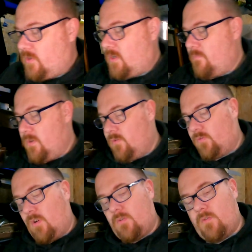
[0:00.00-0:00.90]
it can be
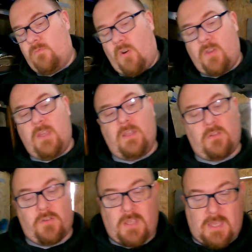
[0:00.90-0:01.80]
used on rocky
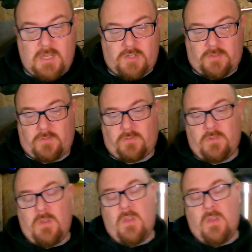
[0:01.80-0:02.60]
locations